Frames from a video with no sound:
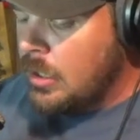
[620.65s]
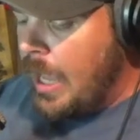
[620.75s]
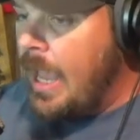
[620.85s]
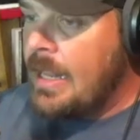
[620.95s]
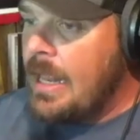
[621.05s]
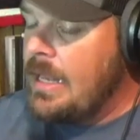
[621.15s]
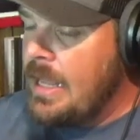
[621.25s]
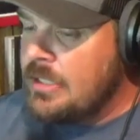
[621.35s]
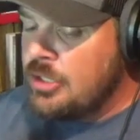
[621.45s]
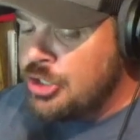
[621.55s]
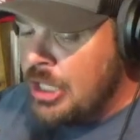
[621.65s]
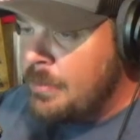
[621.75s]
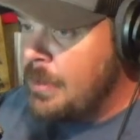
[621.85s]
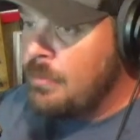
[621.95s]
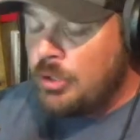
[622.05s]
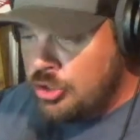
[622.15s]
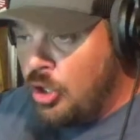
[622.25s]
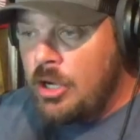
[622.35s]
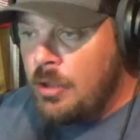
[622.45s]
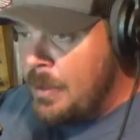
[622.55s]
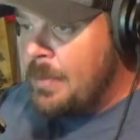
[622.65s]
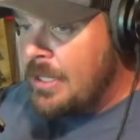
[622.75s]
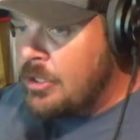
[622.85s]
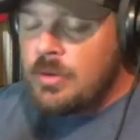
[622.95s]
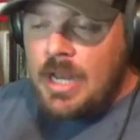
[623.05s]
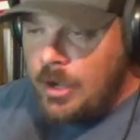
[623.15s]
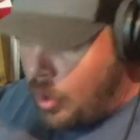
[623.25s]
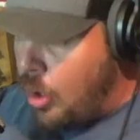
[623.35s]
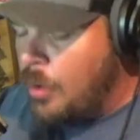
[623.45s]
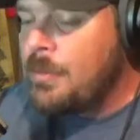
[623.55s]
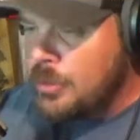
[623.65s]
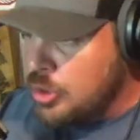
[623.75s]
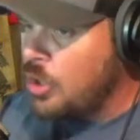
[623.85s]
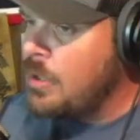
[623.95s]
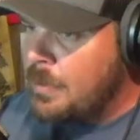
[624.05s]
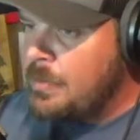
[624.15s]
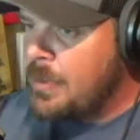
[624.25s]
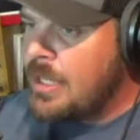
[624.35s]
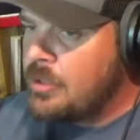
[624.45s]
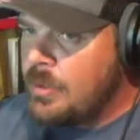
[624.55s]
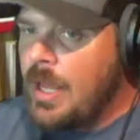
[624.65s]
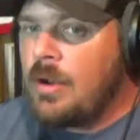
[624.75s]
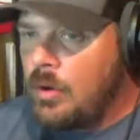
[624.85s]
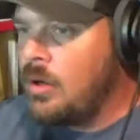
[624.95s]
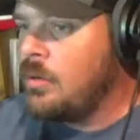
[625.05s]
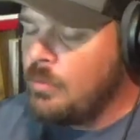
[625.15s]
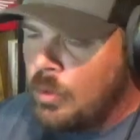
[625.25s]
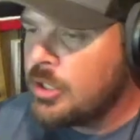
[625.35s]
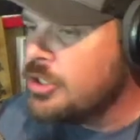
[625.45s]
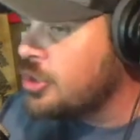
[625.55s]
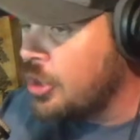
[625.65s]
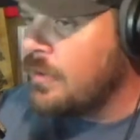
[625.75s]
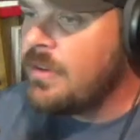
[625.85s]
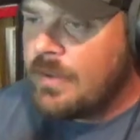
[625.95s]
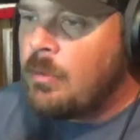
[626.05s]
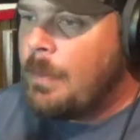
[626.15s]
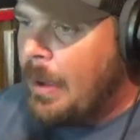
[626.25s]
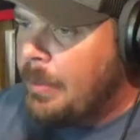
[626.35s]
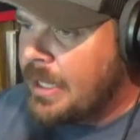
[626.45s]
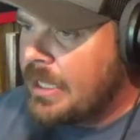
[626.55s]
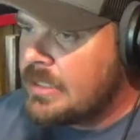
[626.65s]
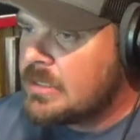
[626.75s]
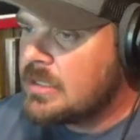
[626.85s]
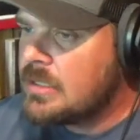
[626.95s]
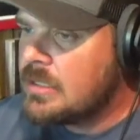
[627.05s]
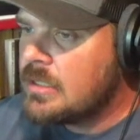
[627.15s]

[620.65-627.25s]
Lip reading: And ladies and gentlemen, majority of people that do, not all, but majority of people that do that are more conservative and Republicans.